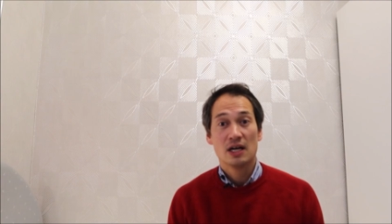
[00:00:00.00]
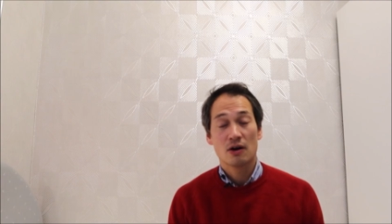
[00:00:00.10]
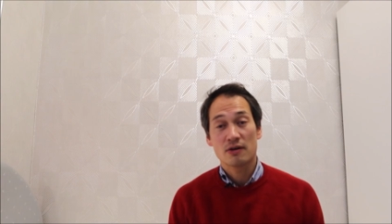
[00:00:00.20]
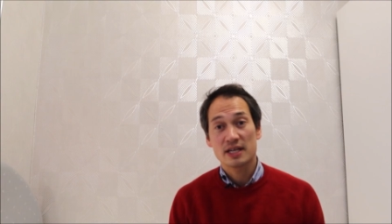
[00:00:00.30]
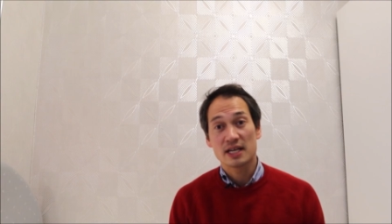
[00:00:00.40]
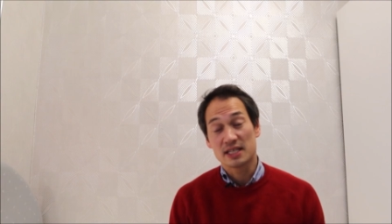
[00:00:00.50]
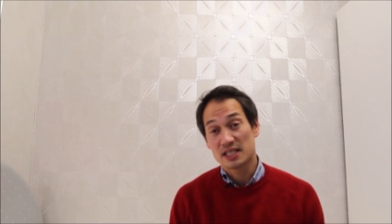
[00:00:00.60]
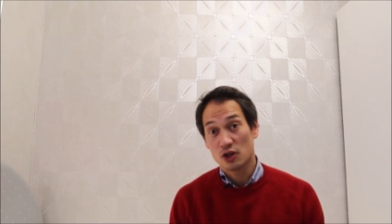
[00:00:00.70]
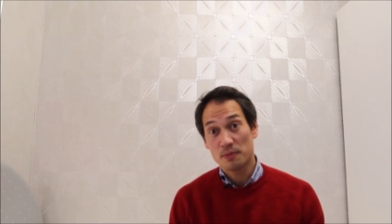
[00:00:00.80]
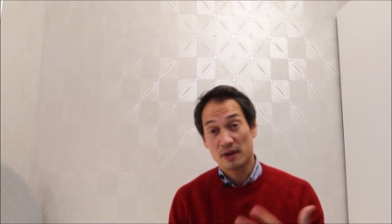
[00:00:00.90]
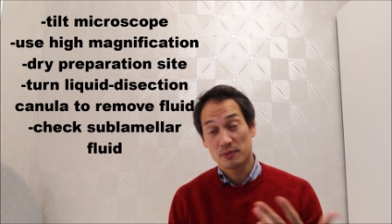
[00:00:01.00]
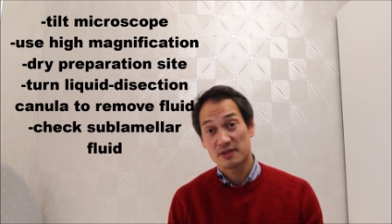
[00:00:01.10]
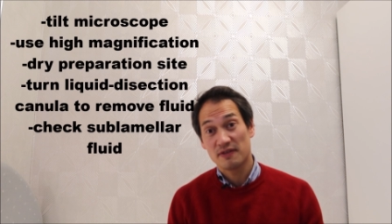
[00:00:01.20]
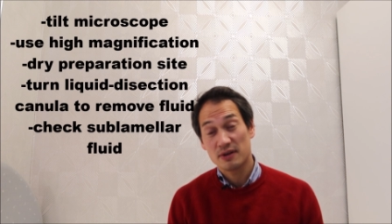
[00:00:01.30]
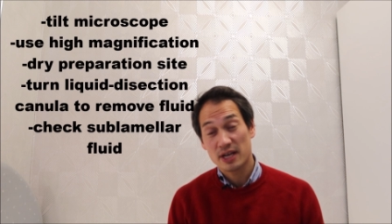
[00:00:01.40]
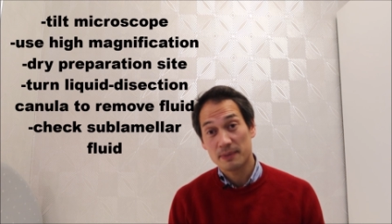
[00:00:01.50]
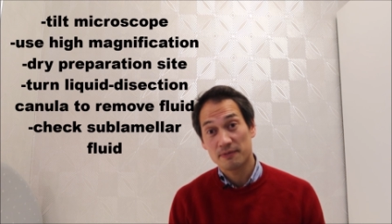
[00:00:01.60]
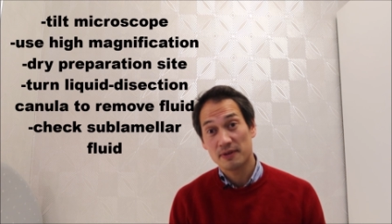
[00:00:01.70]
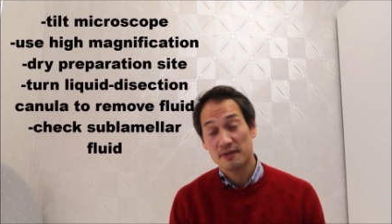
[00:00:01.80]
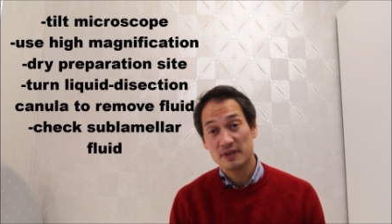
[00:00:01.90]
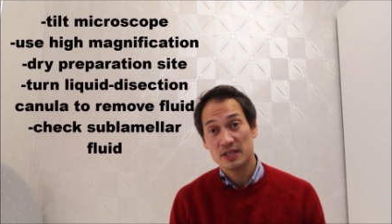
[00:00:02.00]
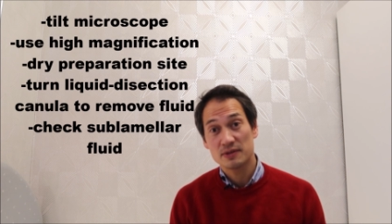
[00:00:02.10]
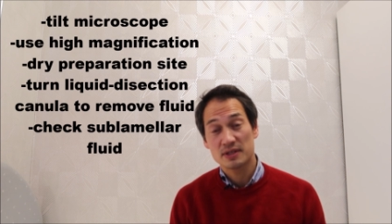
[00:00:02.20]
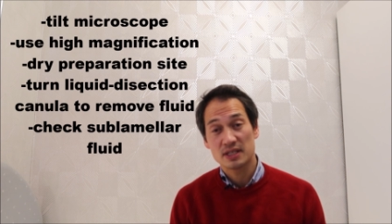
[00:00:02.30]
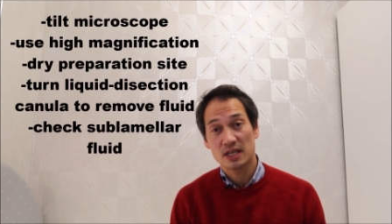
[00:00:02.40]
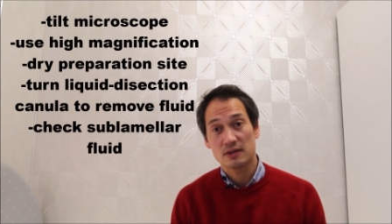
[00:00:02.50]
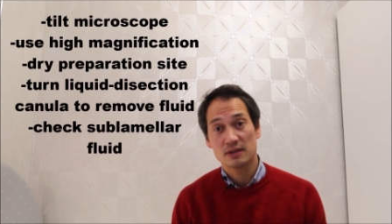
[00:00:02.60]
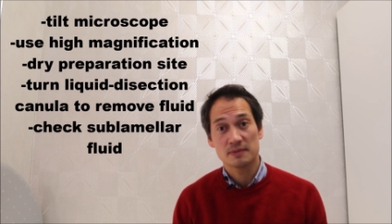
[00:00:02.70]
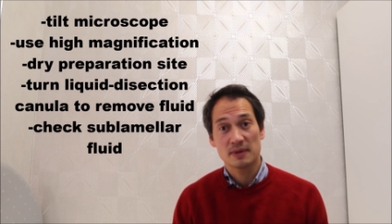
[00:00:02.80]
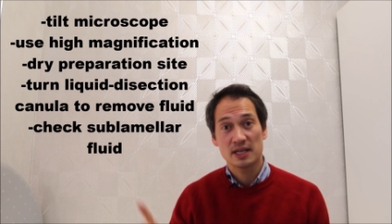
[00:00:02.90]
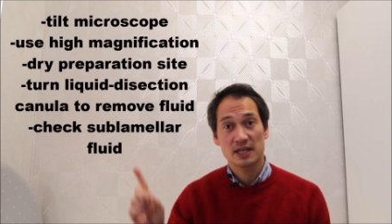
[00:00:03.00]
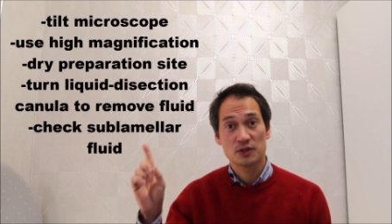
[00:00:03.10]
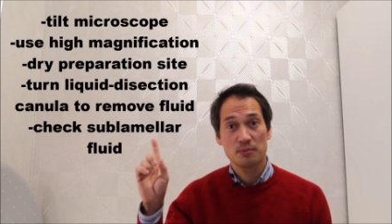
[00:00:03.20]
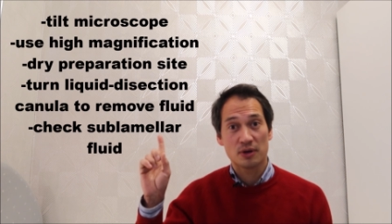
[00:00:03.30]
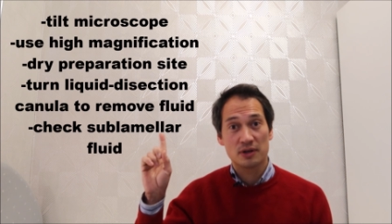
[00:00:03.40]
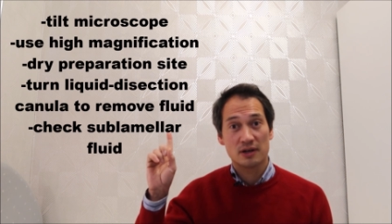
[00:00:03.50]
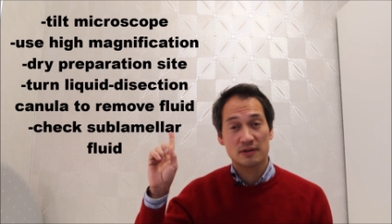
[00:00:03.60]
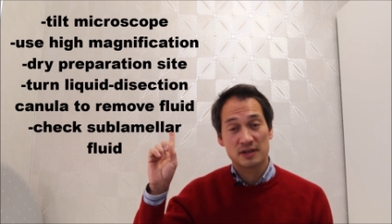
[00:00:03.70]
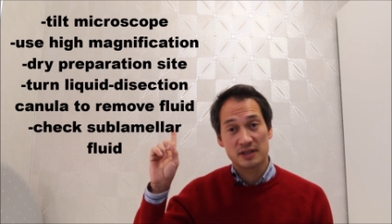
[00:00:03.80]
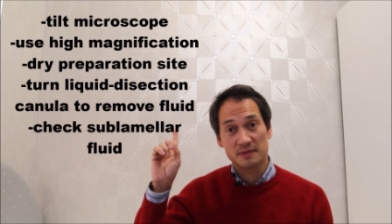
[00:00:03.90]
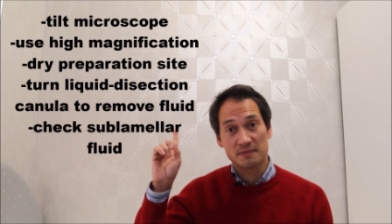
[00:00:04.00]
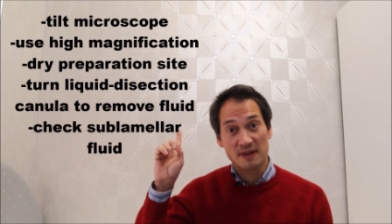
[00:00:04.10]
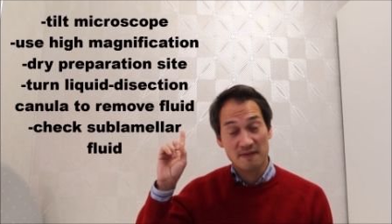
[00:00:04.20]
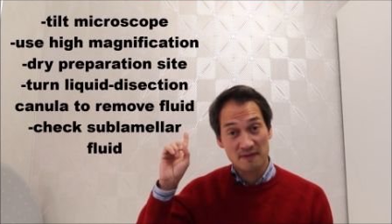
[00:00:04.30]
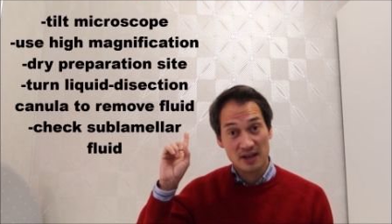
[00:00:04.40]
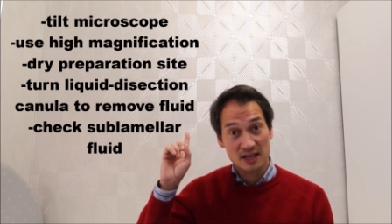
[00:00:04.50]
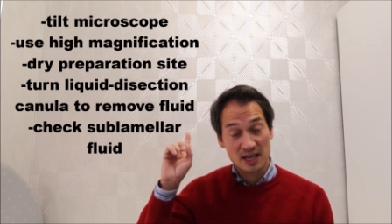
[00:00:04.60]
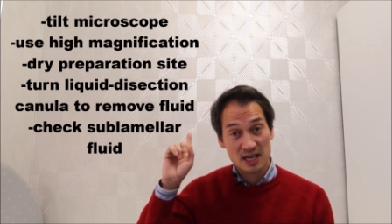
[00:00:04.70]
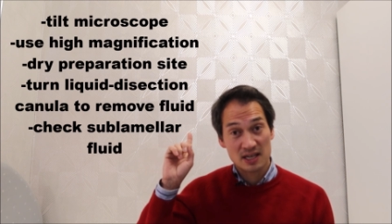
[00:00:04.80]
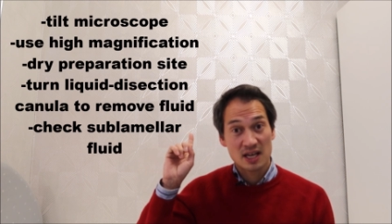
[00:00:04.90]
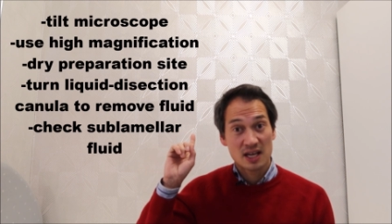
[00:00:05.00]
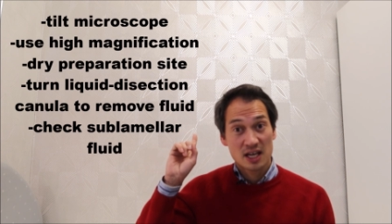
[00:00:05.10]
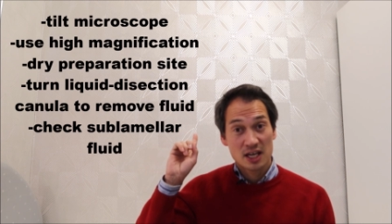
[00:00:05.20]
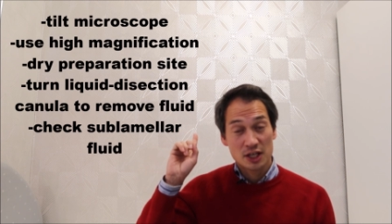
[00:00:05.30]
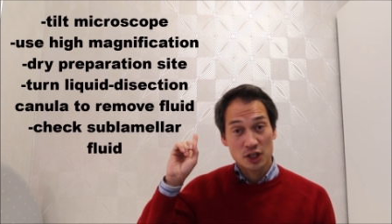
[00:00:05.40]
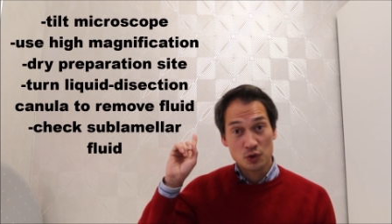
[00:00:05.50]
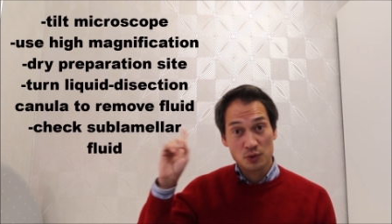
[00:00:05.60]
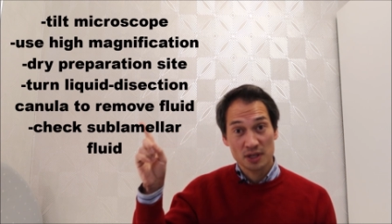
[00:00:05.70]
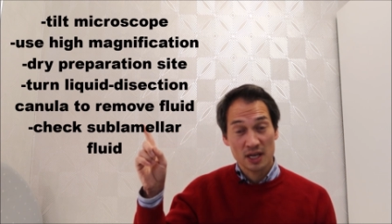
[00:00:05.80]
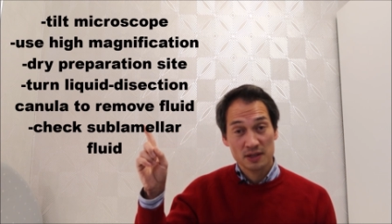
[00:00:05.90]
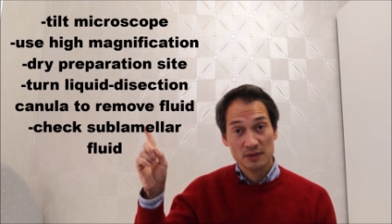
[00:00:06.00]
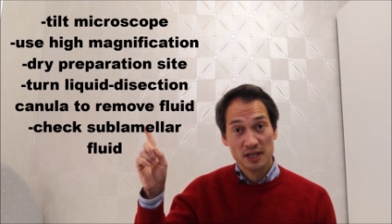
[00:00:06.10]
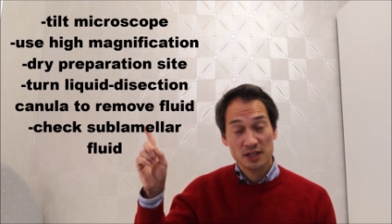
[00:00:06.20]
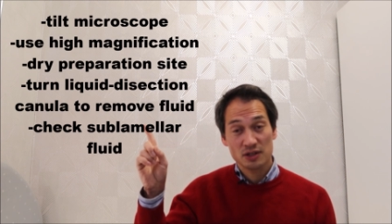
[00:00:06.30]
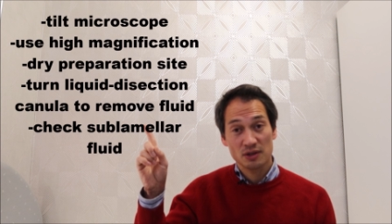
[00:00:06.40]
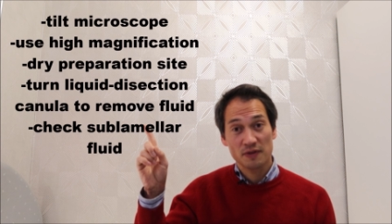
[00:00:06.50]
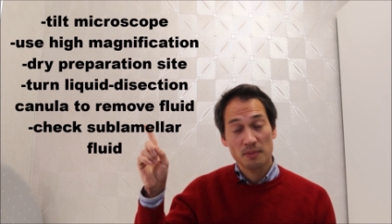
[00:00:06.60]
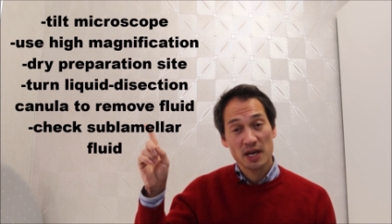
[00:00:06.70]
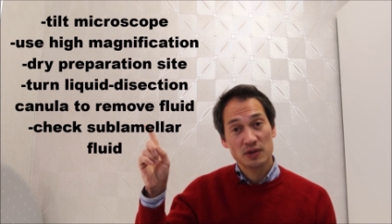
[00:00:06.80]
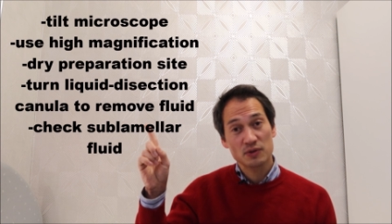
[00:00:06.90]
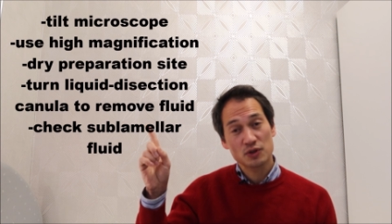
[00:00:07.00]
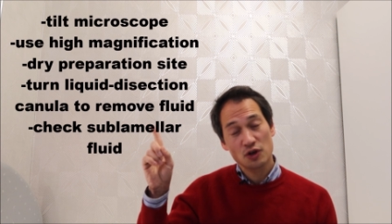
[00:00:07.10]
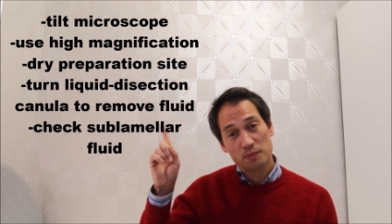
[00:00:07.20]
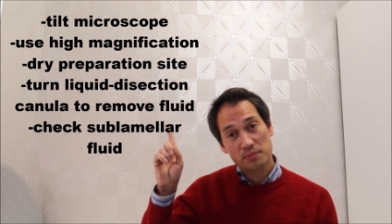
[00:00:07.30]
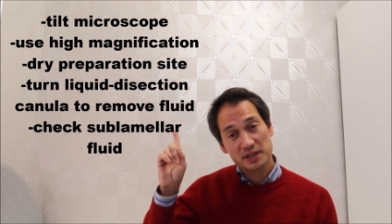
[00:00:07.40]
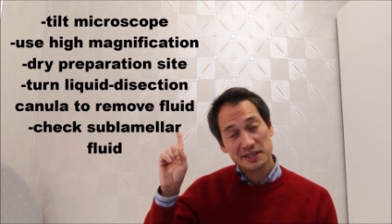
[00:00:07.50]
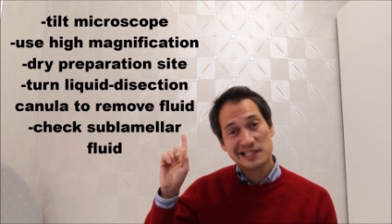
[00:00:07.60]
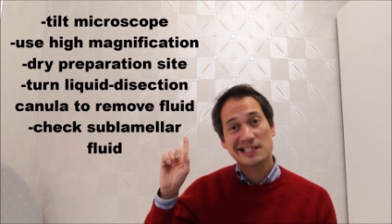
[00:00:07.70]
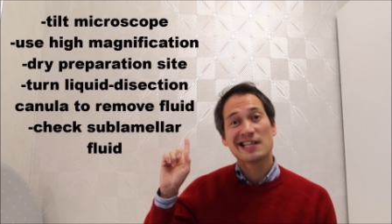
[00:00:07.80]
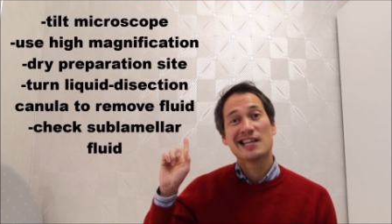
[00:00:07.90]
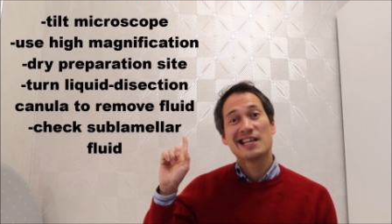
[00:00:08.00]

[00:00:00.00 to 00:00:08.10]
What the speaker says: All right guys, I hope that was very helpful, the videos. Now I'd like to point out again, use an angulation of the microscope, please.